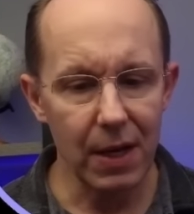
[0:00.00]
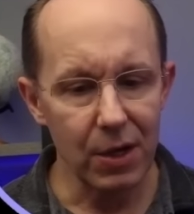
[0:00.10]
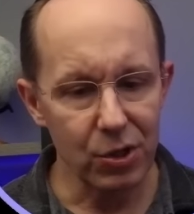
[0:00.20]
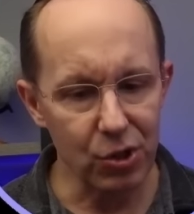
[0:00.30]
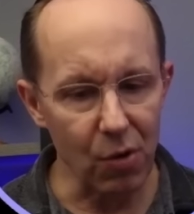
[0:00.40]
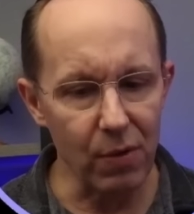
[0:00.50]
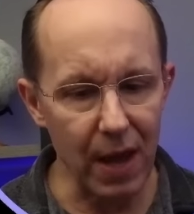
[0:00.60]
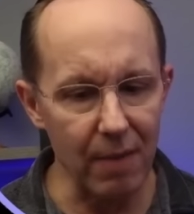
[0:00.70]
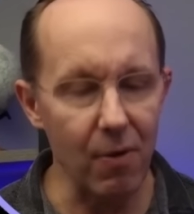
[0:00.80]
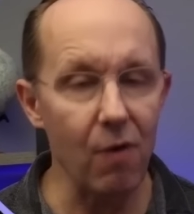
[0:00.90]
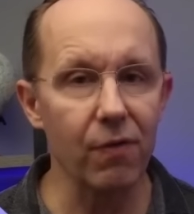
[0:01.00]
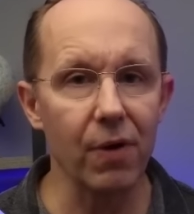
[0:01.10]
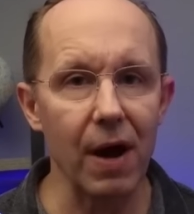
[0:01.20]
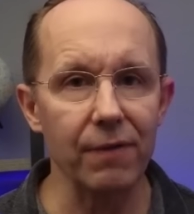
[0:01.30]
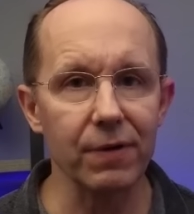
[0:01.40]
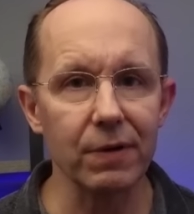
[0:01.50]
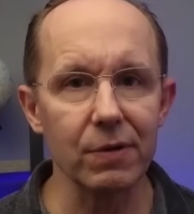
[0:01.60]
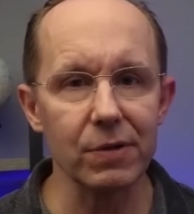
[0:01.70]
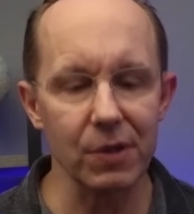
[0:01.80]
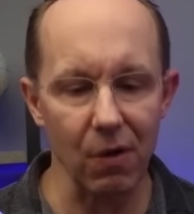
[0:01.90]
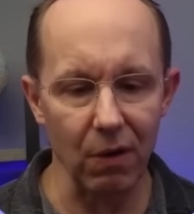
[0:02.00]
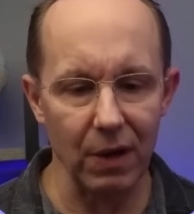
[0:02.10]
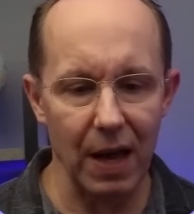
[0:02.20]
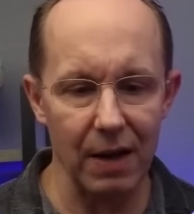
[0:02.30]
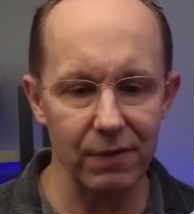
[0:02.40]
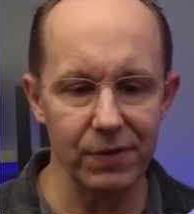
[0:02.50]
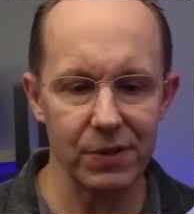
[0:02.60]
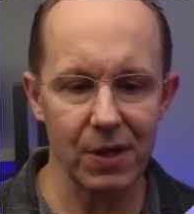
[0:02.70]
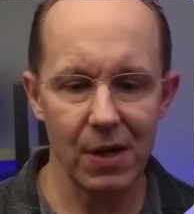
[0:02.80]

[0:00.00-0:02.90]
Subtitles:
Show game over after losing all lives.